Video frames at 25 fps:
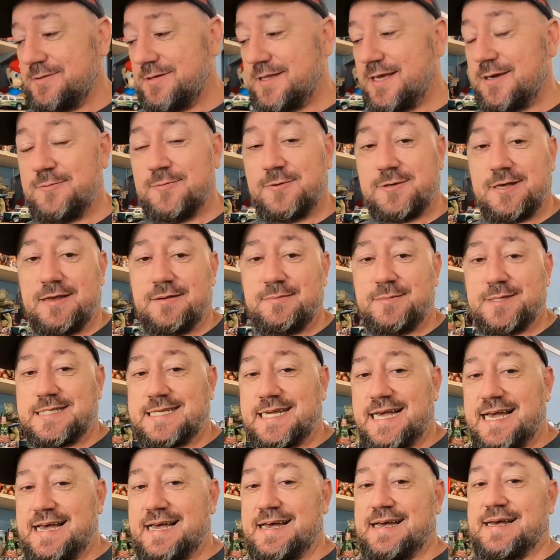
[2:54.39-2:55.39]
There will come a
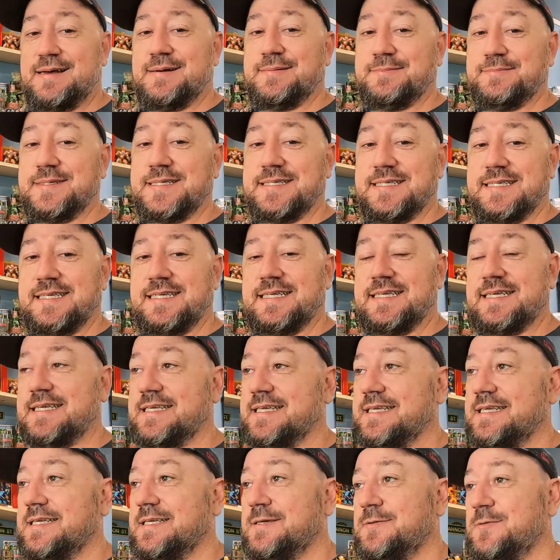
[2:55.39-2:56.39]
time
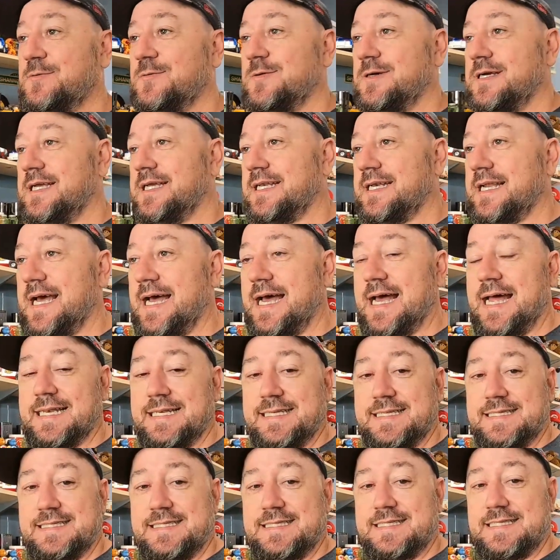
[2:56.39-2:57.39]
when I